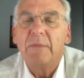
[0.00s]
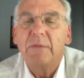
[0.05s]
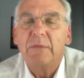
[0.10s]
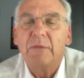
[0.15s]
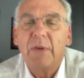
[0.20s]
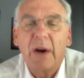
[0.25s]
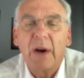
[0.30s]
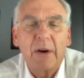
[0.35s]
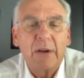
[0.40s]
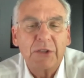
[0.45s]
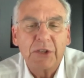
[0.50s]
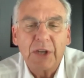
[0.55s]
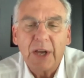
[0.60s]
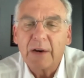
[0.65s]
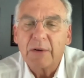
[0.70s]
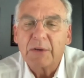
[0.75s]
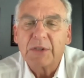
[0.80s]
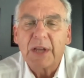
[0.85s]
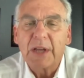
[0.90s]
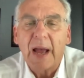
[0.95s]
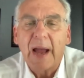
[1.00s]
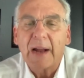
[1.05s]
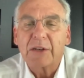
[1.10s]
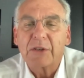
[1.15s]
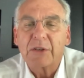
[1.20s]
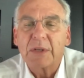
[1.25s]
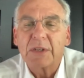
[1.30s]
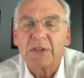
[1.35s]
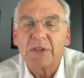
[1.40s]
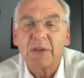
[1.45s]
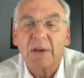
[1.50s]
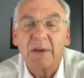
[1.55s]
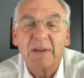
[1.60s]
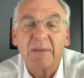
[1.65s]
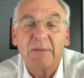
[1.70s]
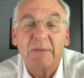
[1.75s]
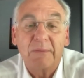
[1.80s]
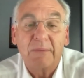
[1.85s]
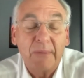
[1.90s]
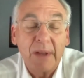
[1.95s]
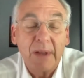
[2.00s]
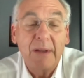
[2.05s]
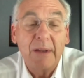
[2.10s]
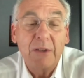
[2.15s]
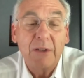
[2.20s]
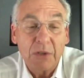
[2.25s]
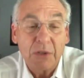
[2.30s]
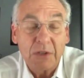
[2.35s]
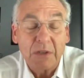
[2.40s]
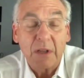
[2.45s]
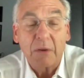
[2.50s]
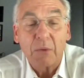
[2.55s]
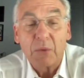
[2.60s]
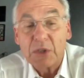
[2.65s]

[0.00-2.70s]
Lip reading: very generous actress. Interesting,